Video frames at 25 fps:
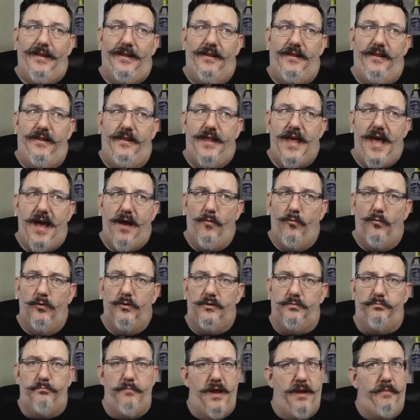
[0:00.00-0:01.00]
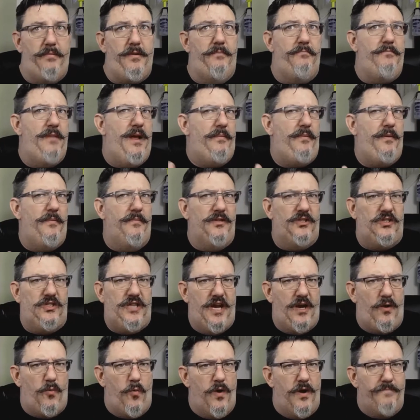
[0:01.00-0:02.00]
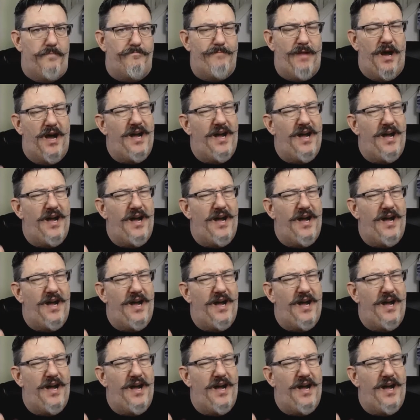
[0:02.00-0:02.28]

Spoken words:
That was maybe mistake one.